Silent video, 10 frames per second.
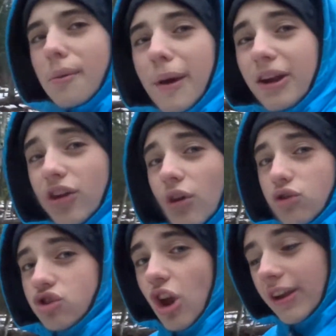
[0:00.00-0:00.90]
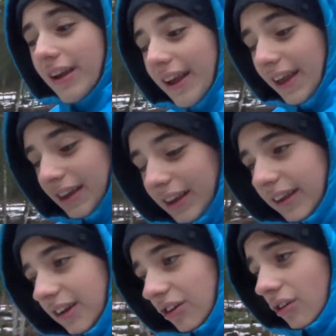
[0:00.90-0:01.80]
by, you know, checking in
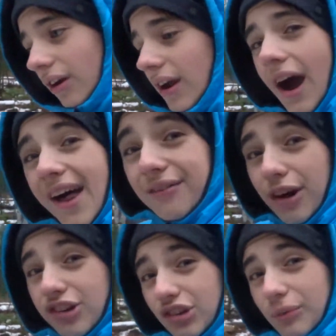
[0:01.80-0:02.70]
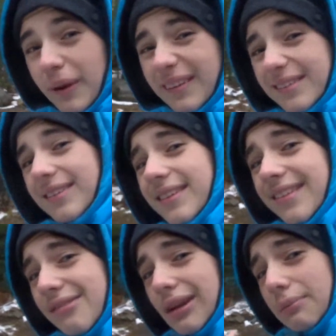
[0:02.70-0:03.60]
here on a regular basis to
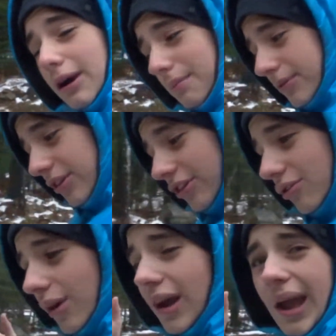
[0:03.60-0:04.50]
see what I'm up to,